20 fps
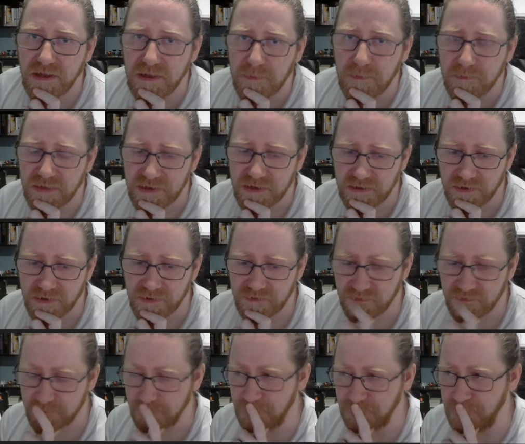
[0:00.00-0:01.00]
make
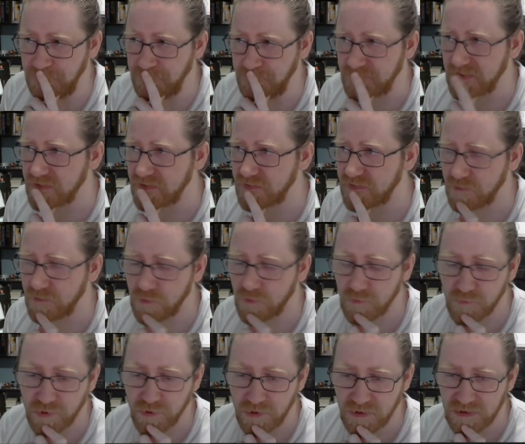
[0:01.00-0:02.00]
us
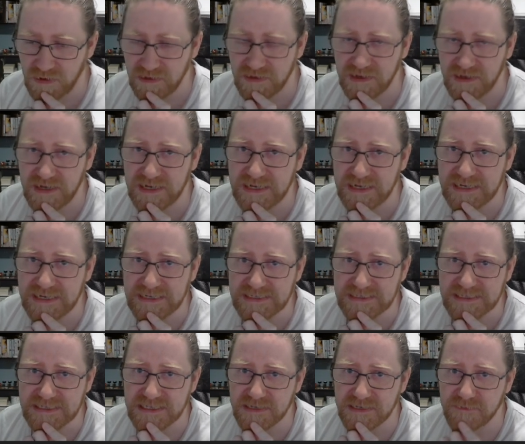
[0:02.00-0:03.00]
snowball
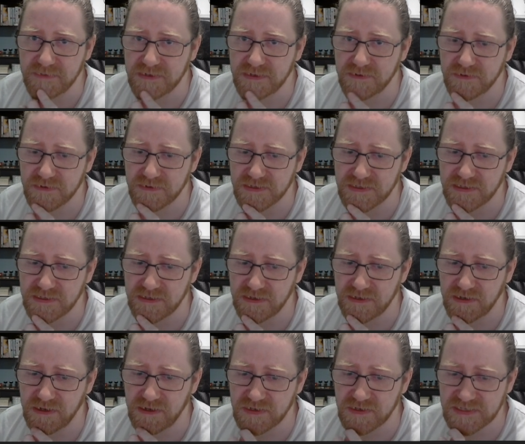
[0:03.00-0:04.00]
ahead, because
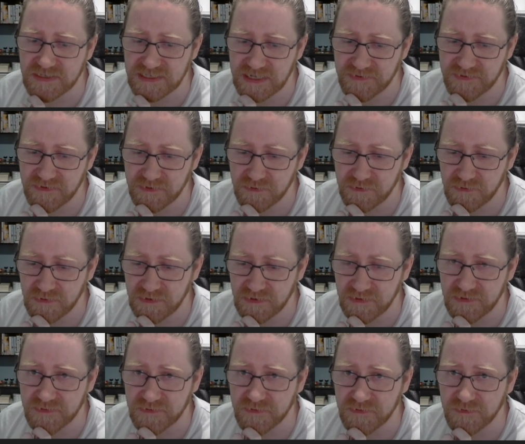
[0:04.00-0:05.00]
us getting gold
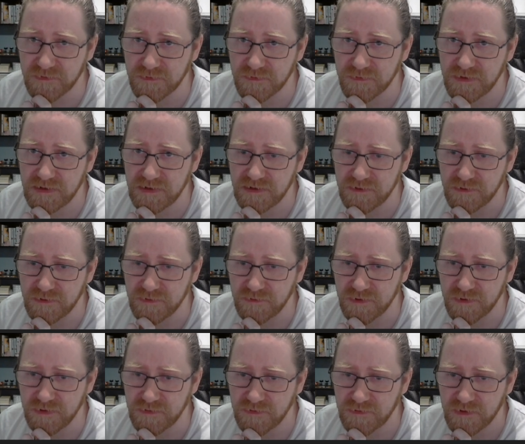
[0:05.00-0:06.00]
is really good
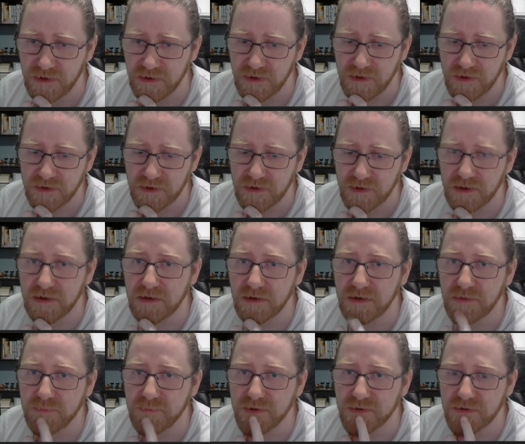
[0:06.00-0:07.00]
for us.
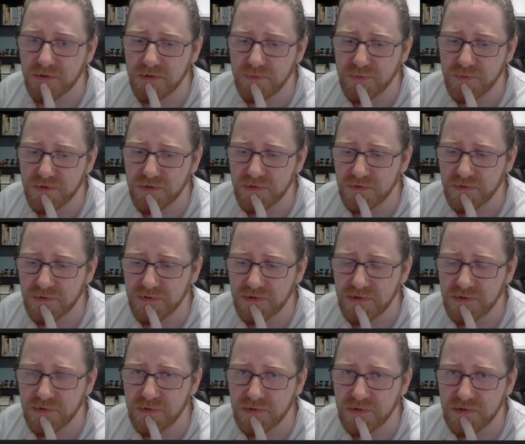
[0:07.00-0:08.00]
Opponents not
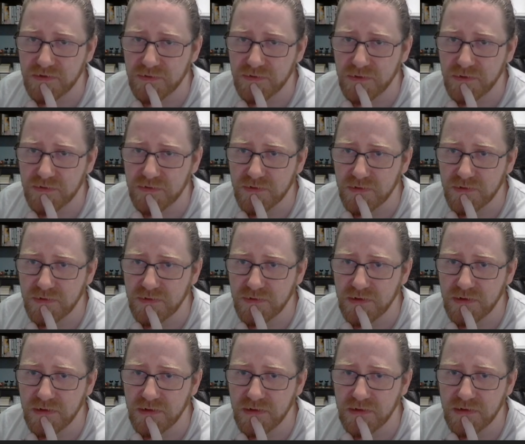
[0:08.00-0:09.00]
getting gold is also good.
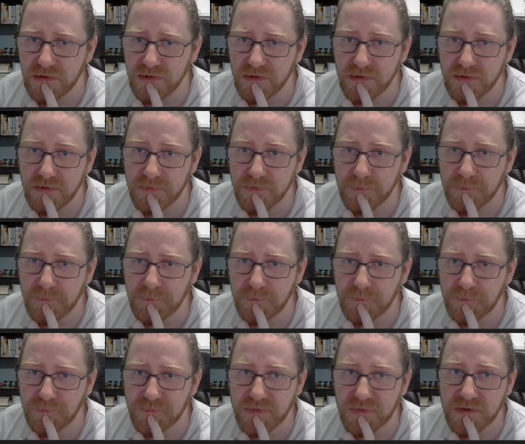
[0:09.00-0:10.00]

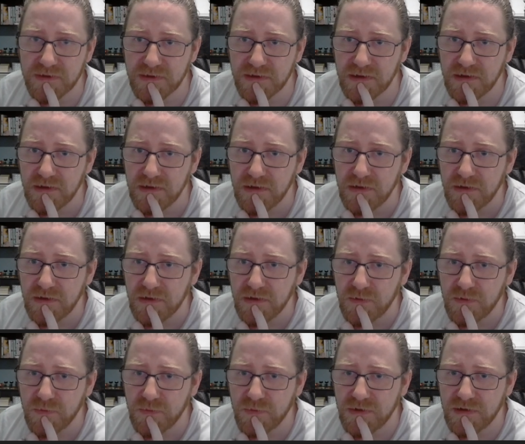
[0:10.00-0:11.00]
Yeah,
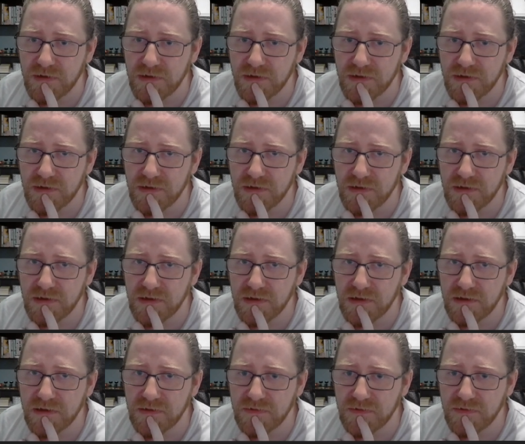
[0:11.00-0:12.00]
we
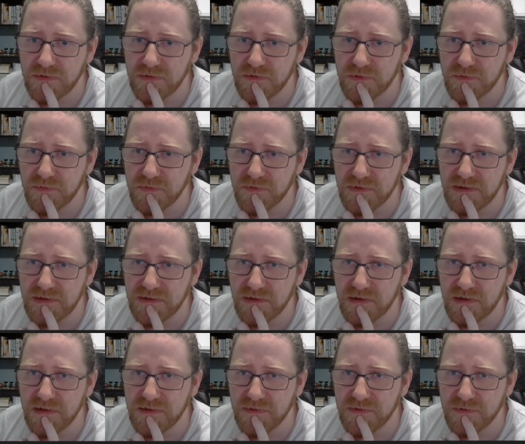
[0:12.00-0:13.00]
don't need
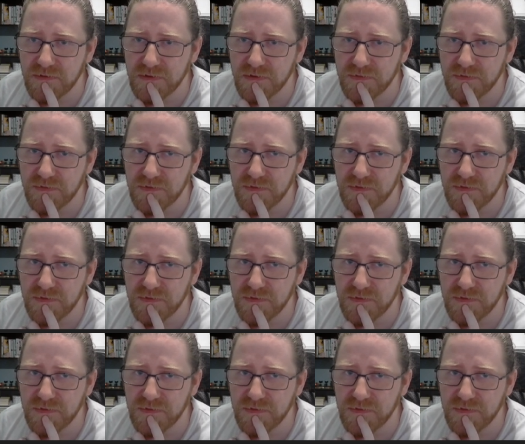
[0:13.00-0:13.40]
either of